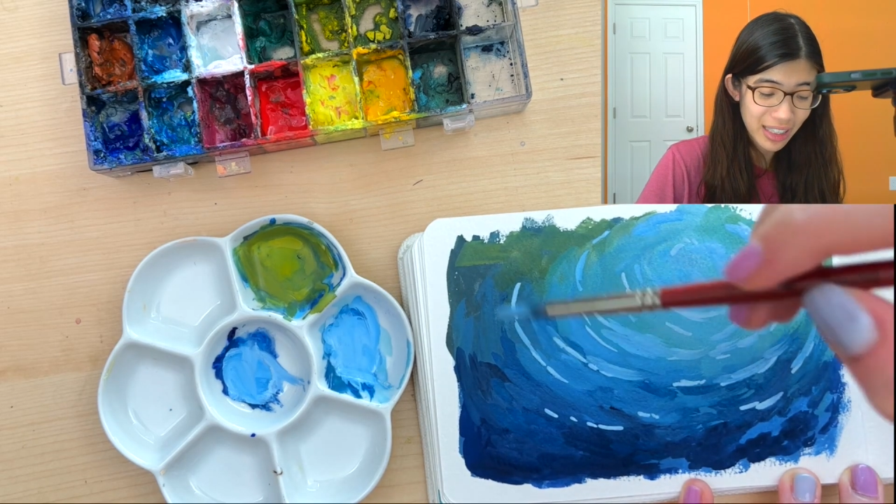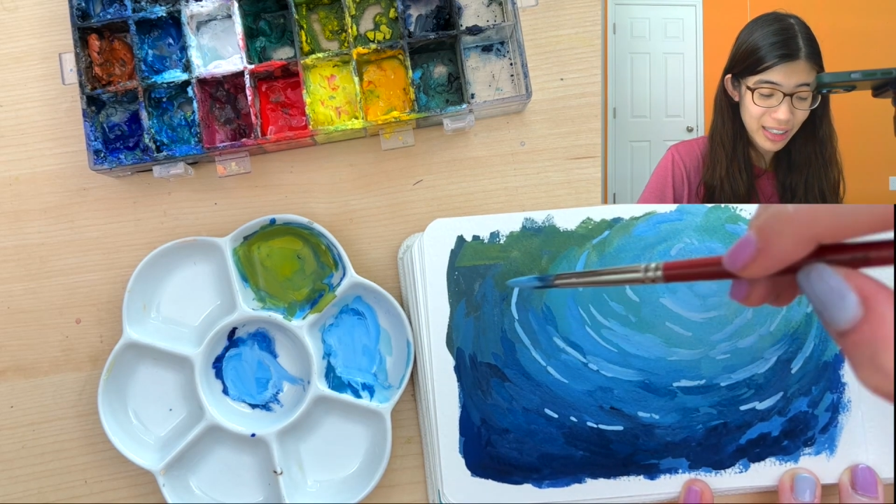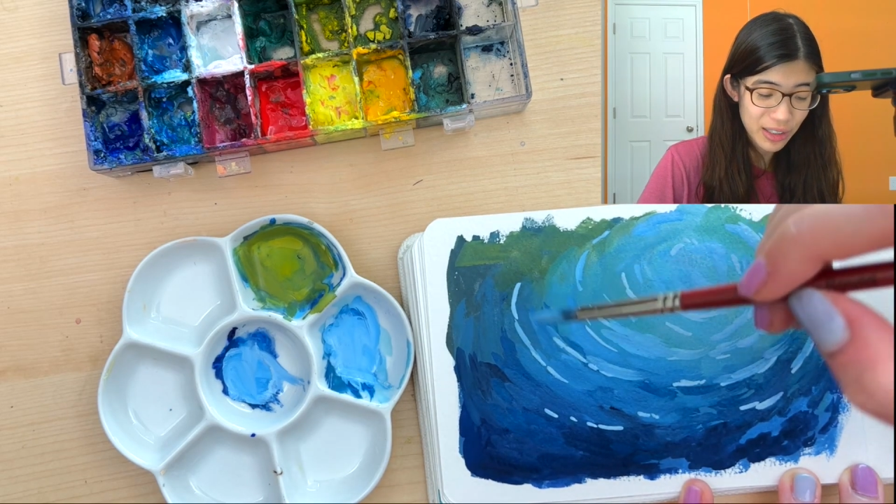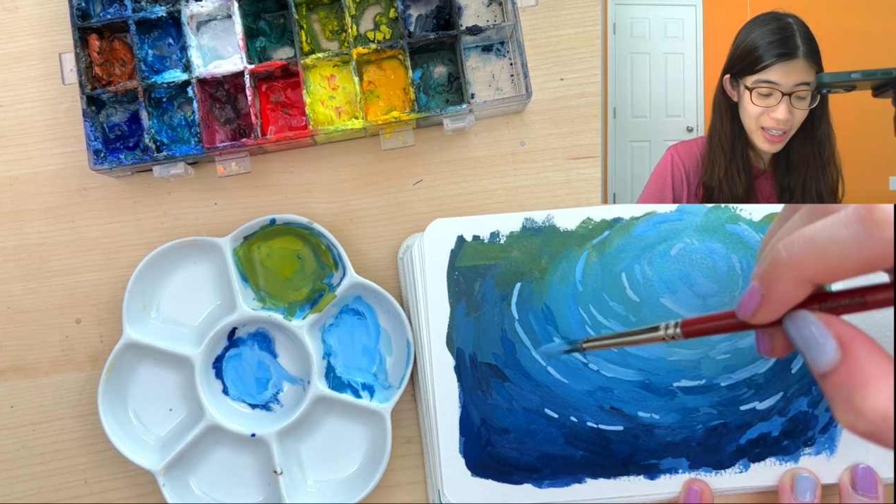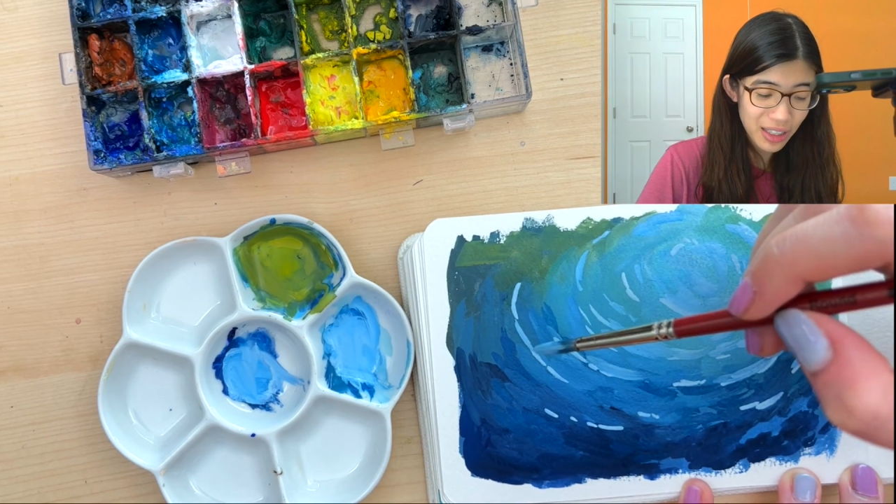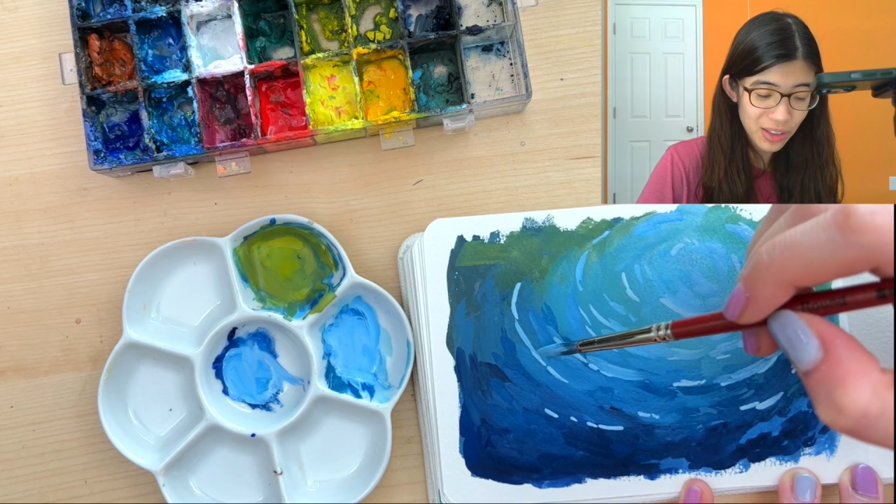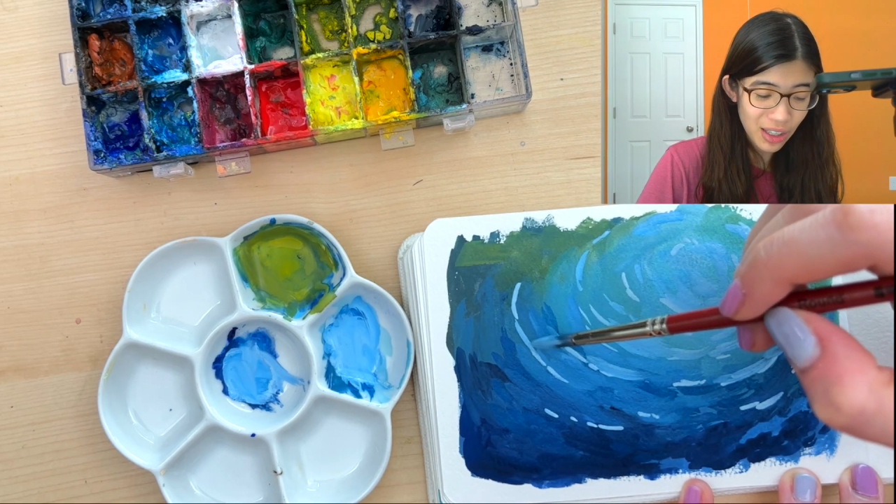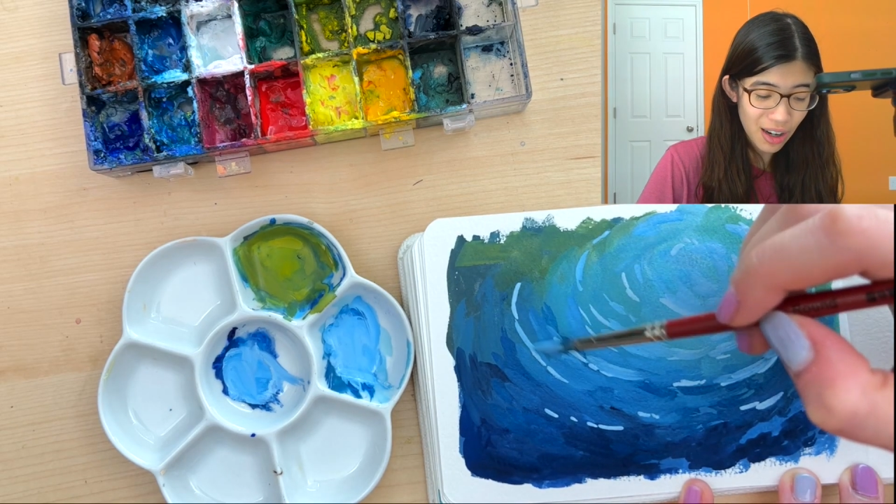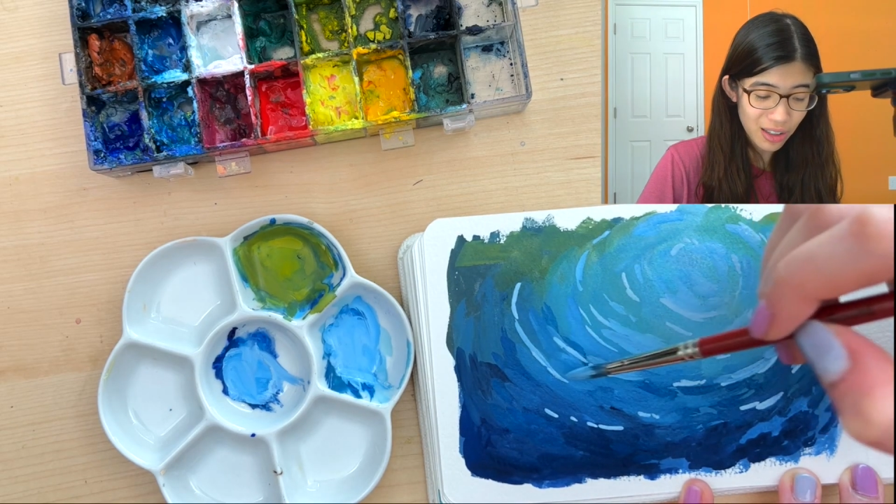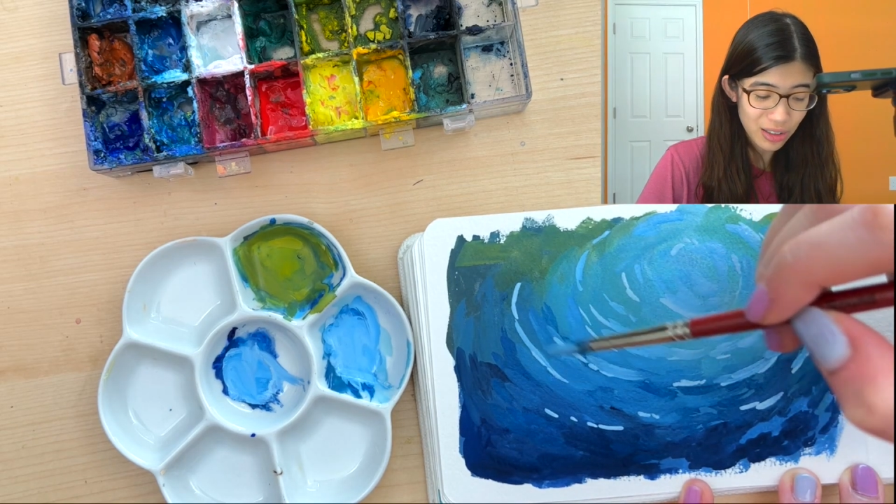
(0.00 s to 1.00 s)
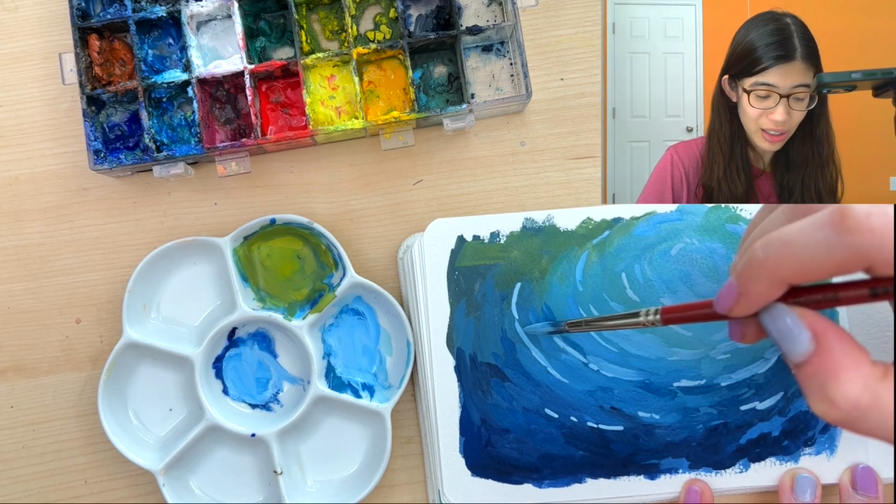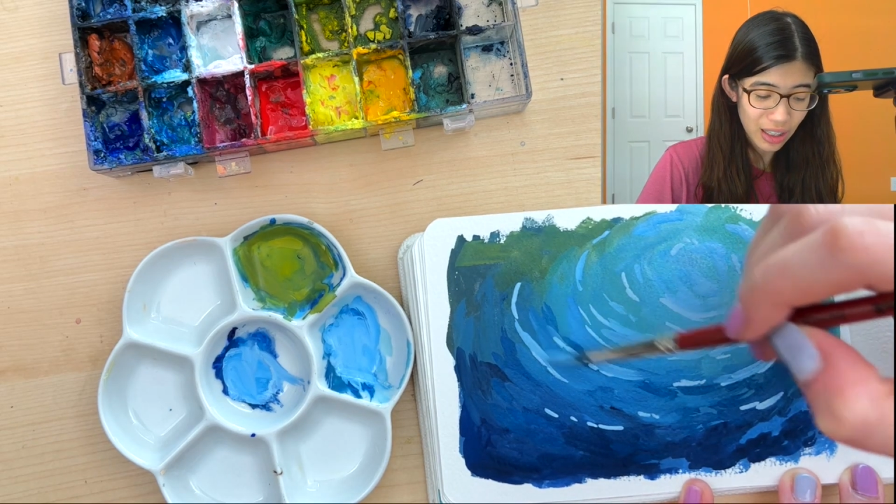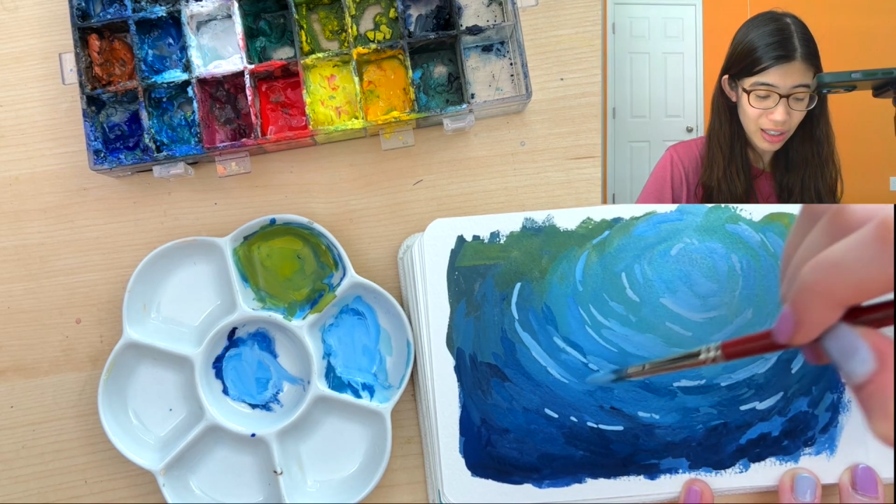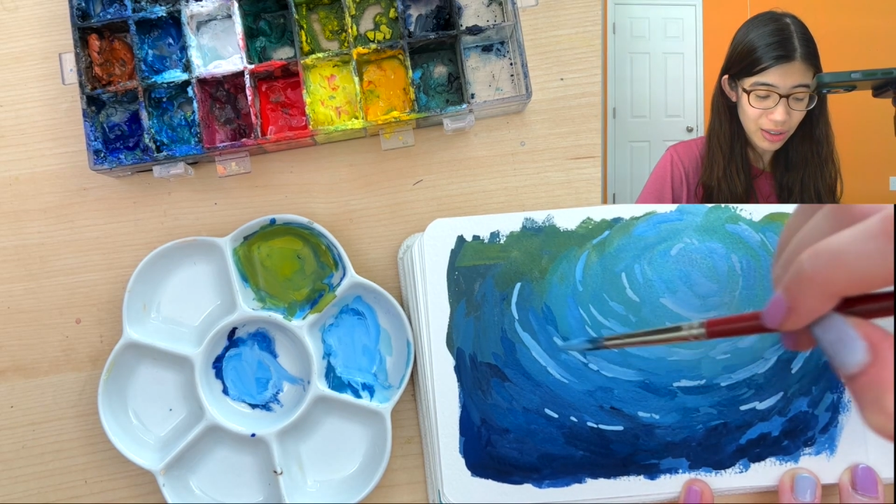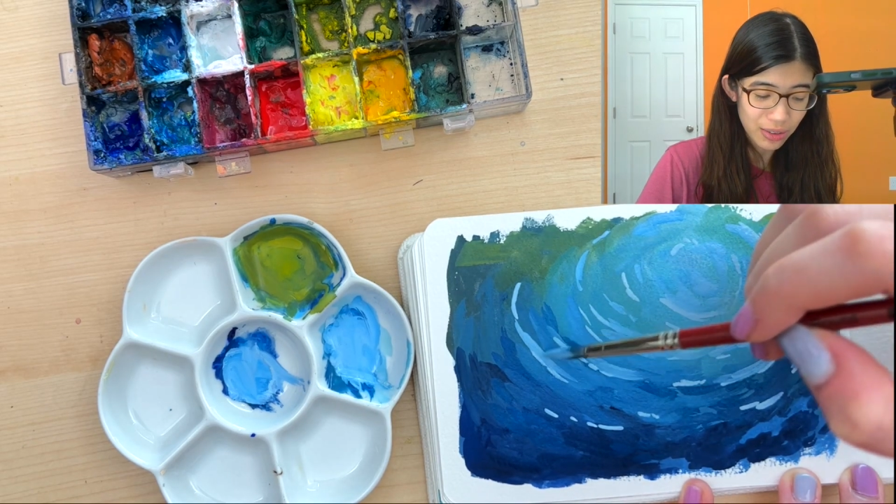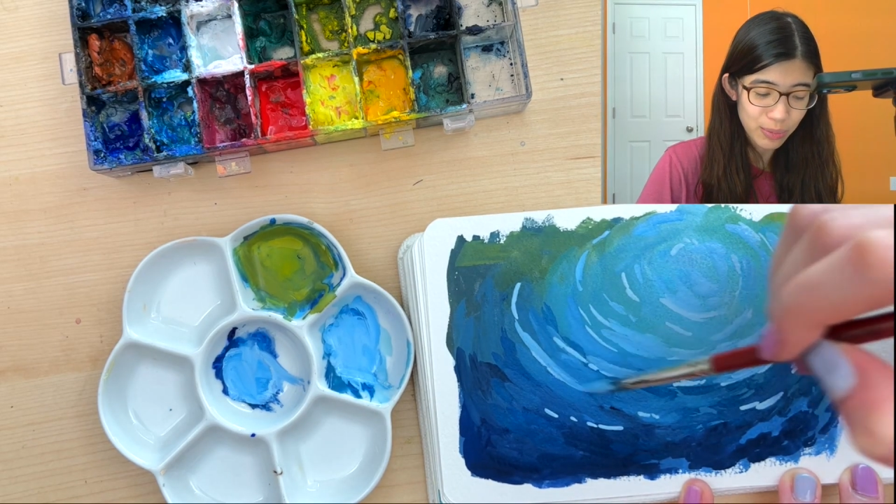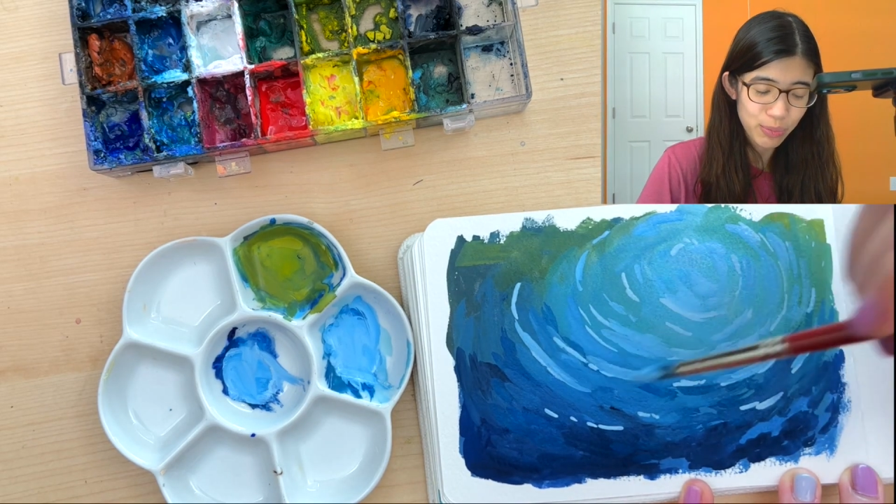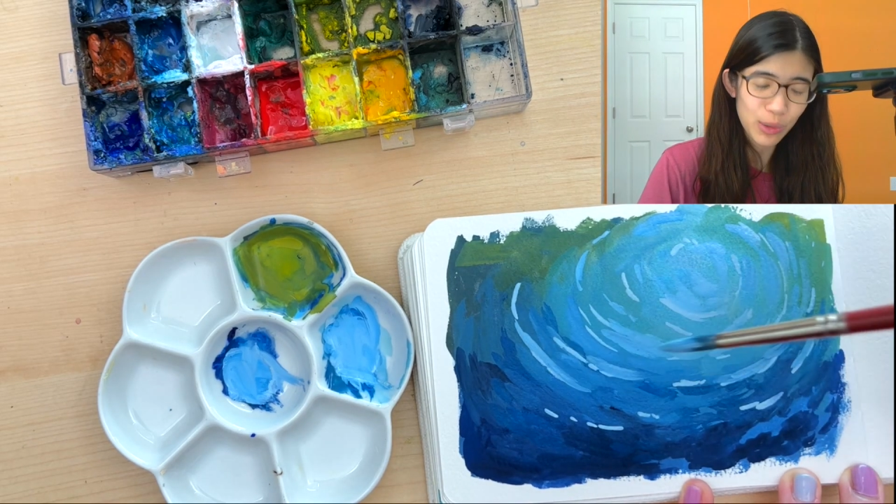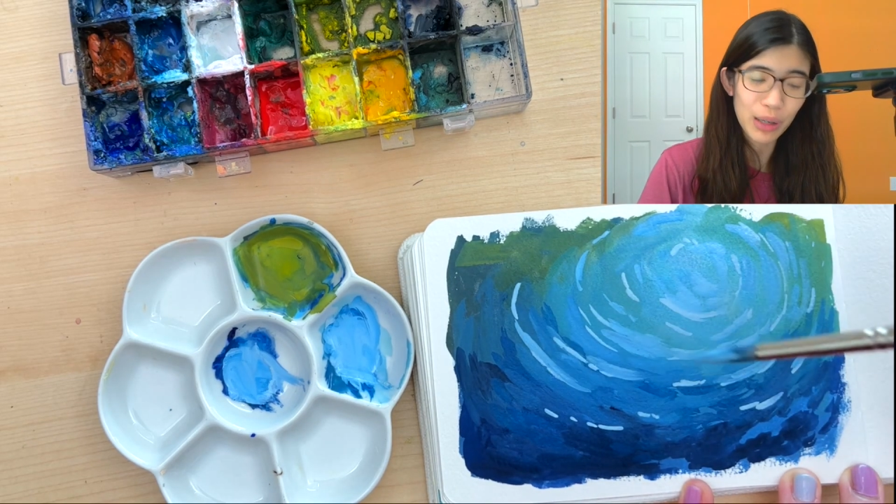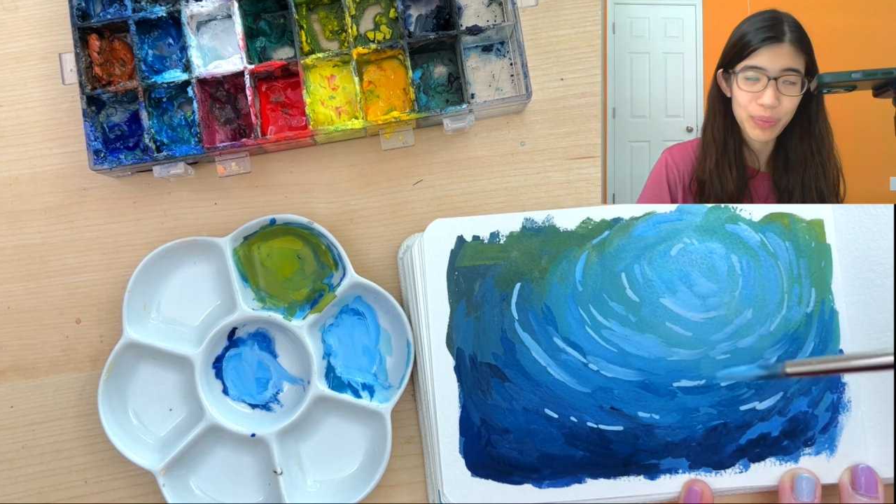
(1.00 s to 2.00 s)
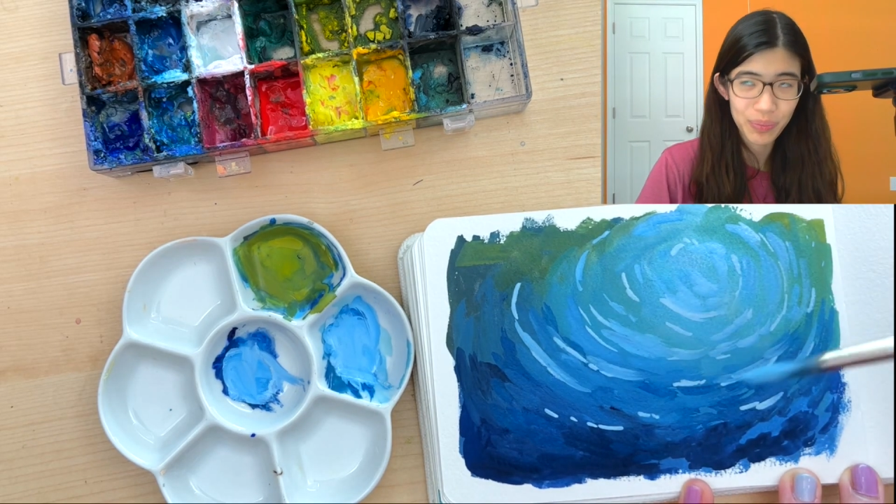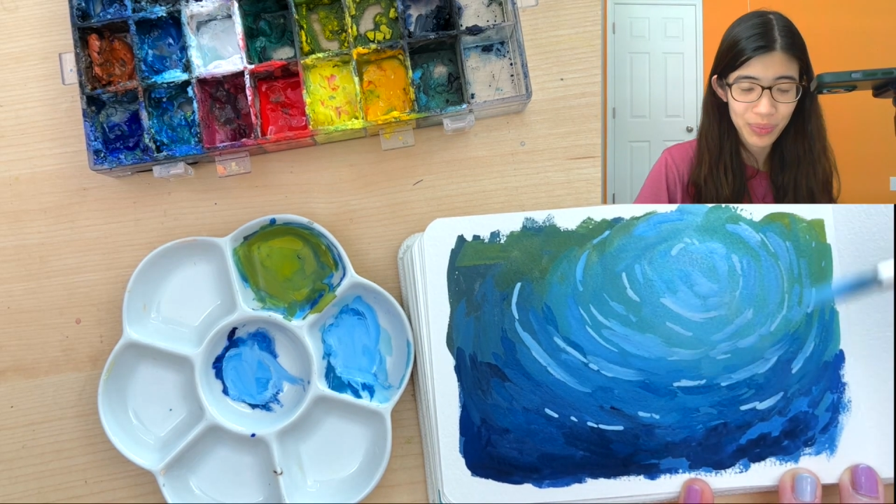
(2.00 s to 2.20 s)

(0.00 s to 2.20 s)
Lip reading: So you get to talk to a lot of, well,